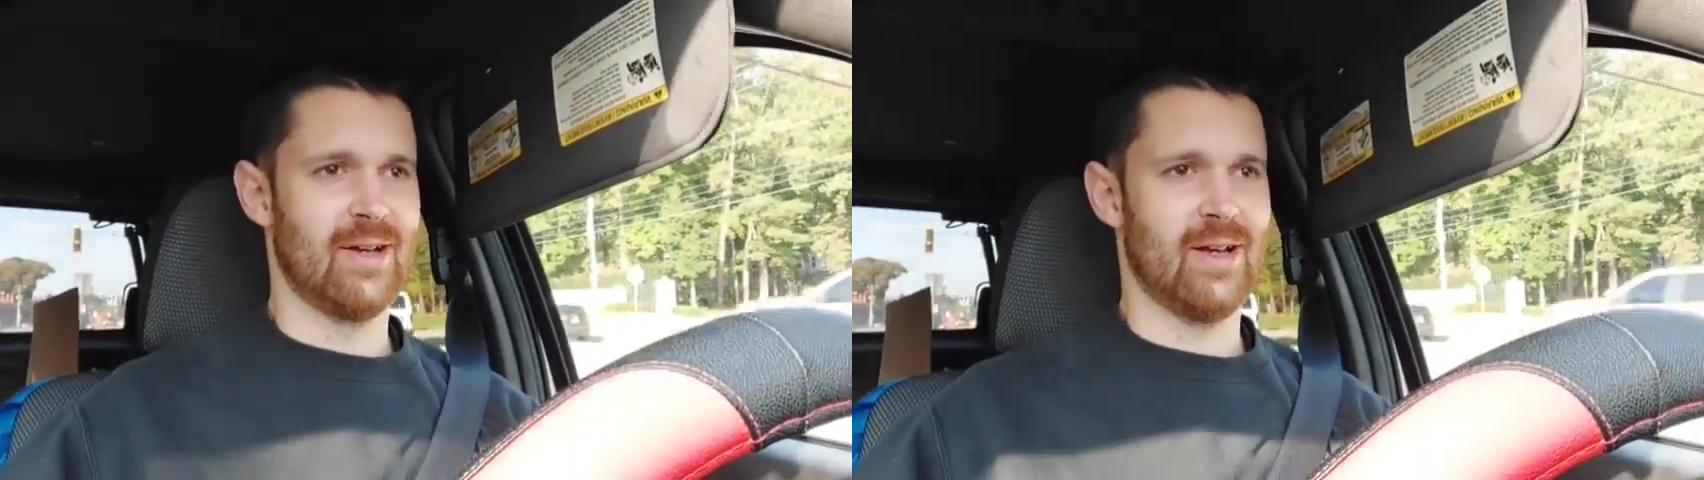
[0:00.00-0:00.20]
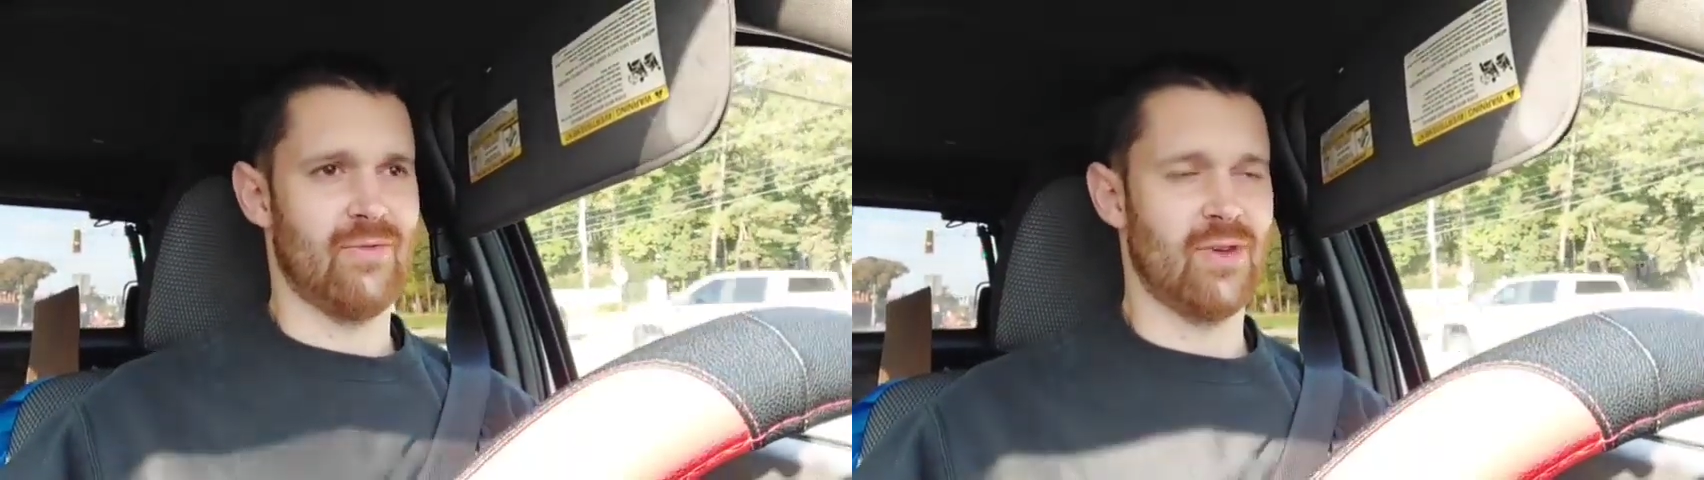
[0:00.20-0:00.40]

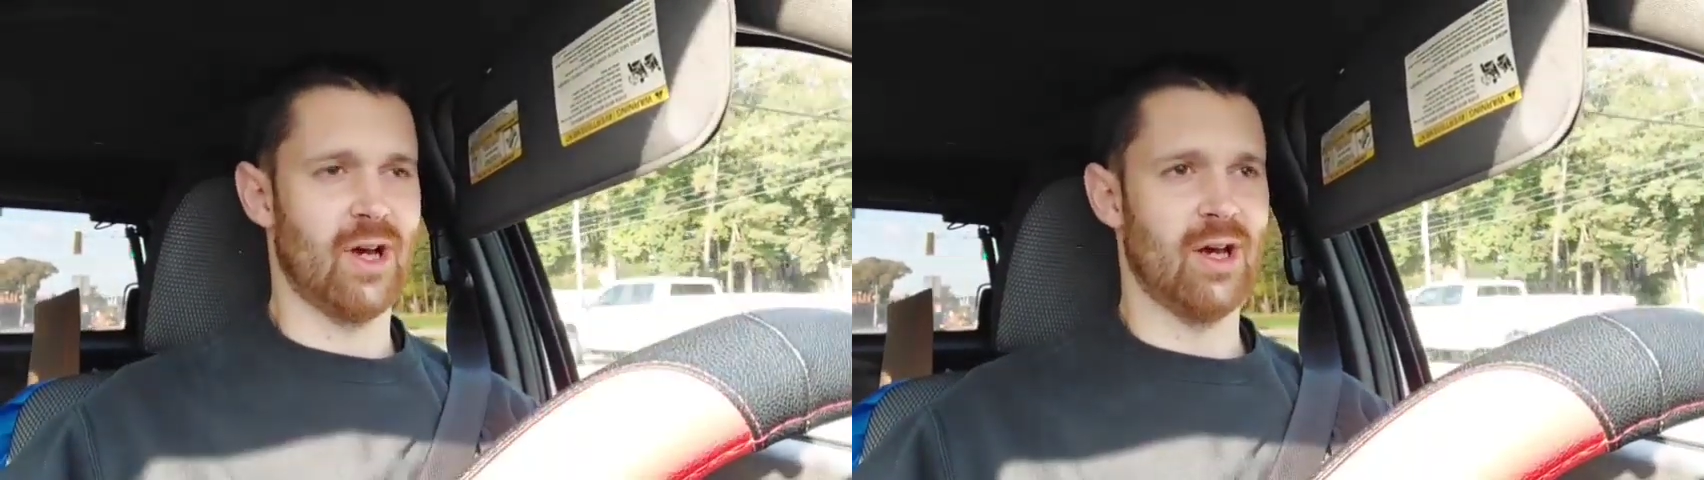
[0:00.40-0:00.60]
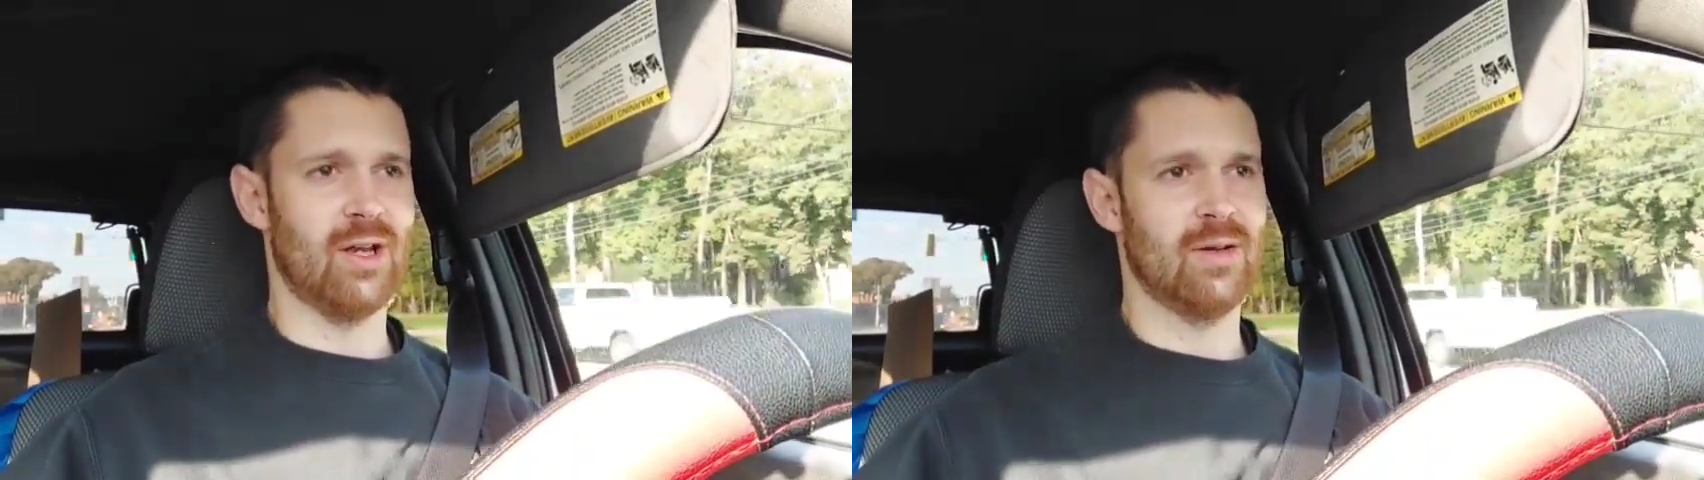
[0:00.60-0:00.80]
have
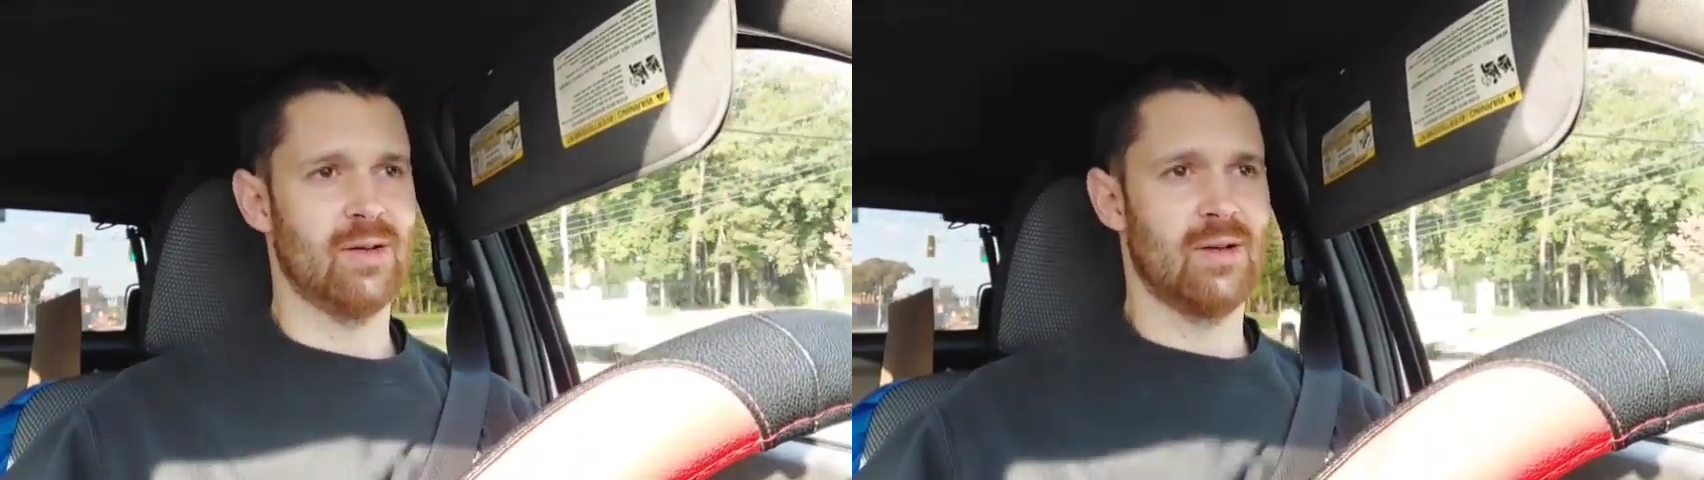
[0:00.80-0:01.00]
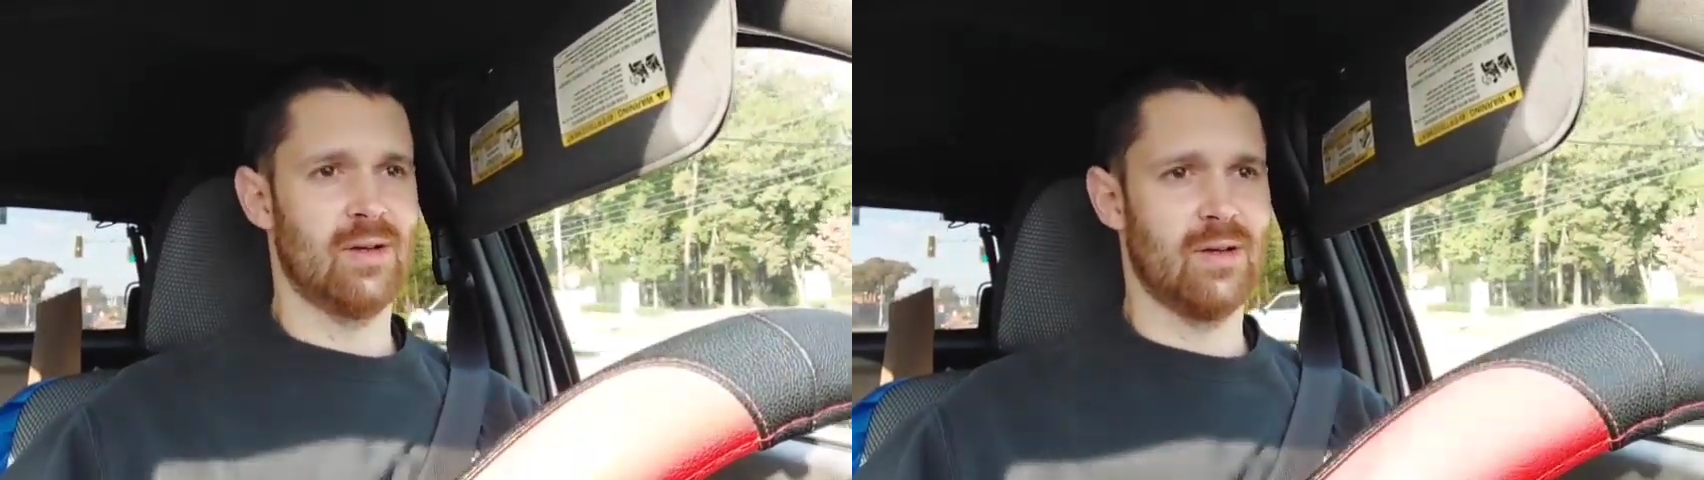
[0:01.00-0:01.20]
done
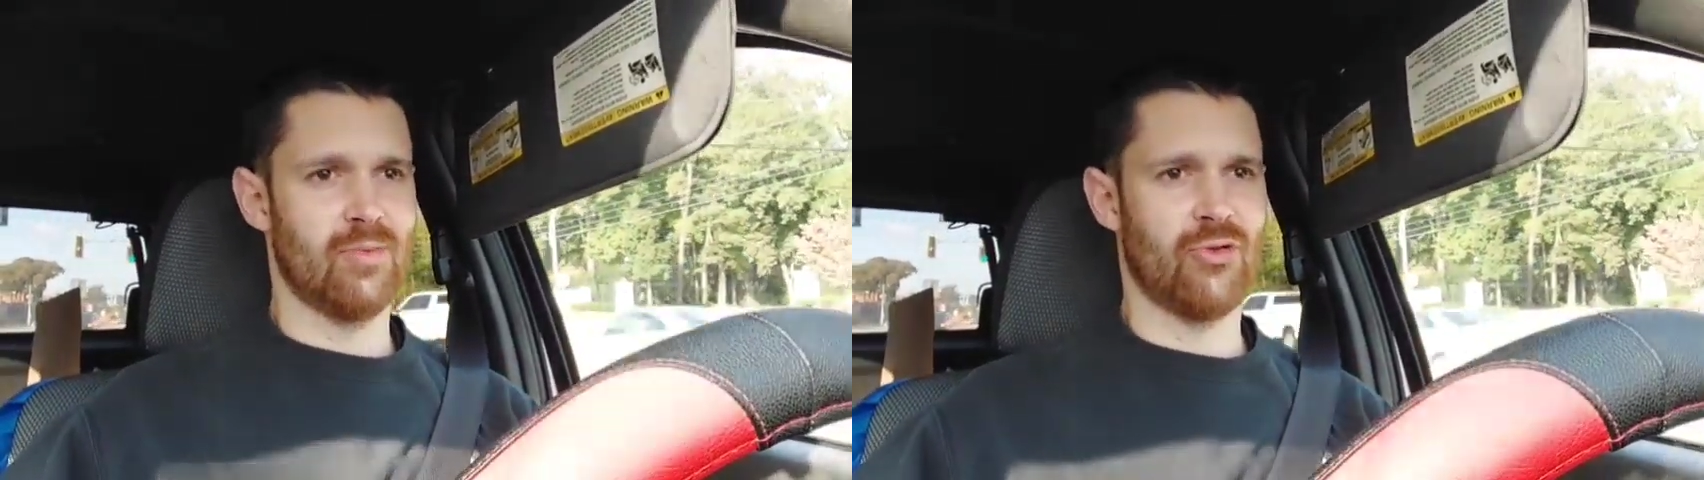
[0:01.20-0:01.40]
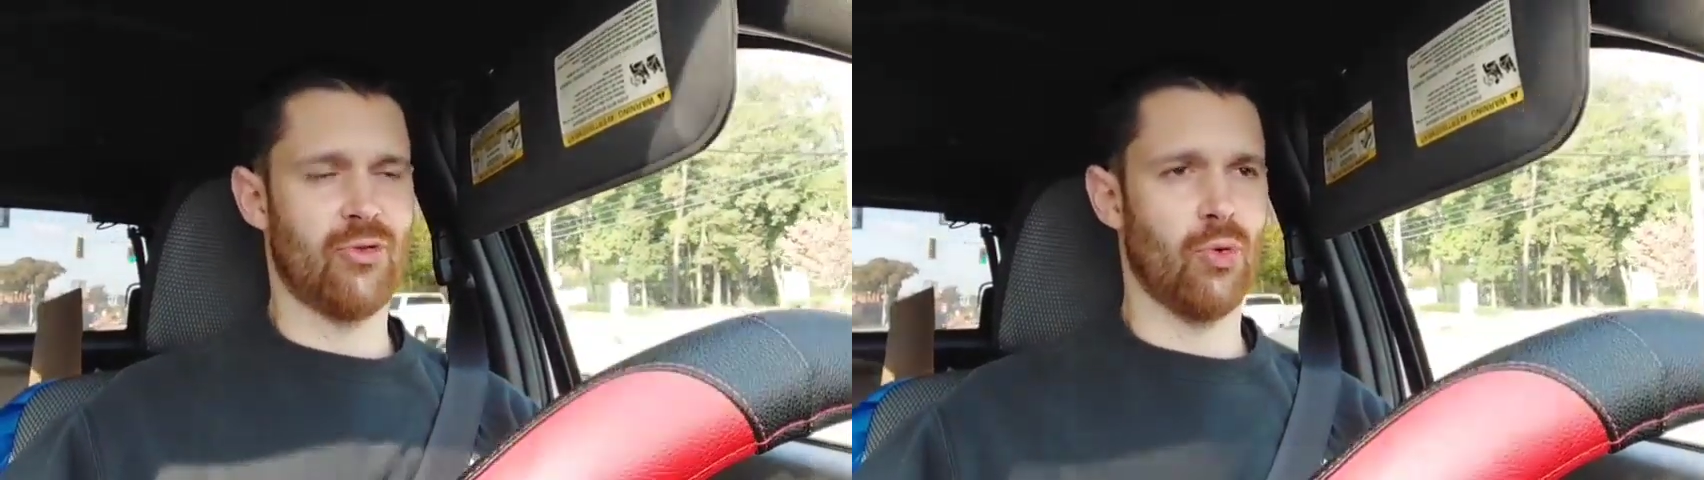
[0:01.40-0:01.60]

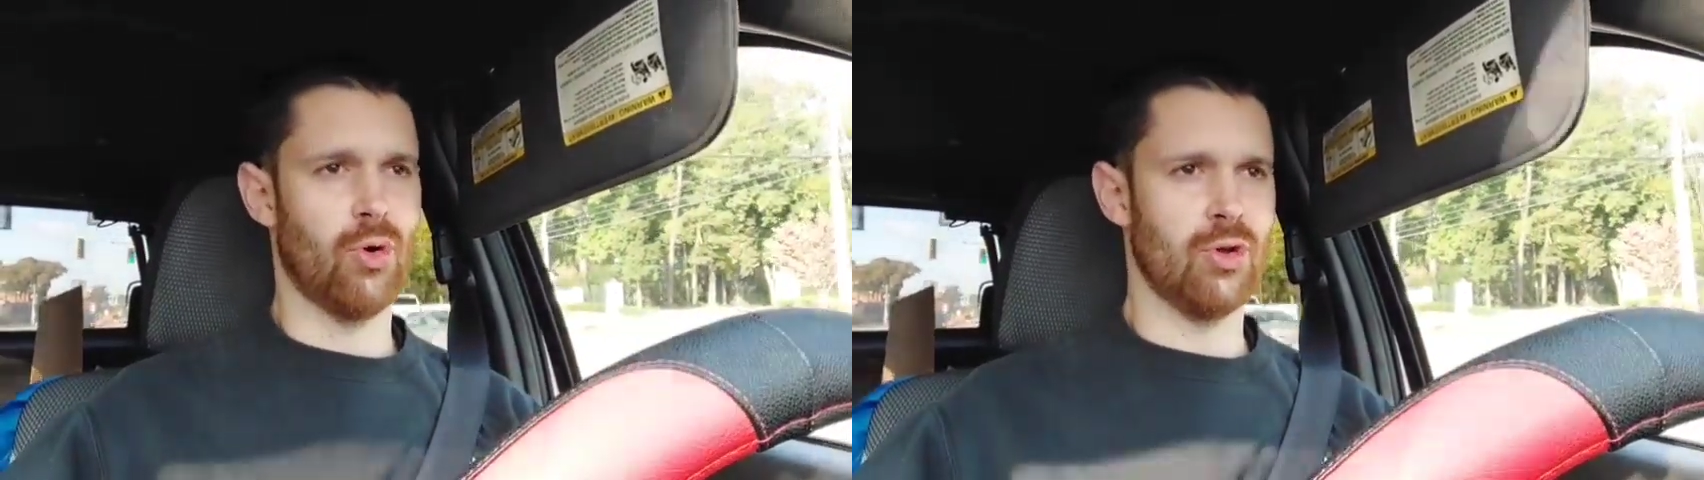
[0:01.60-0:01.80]
before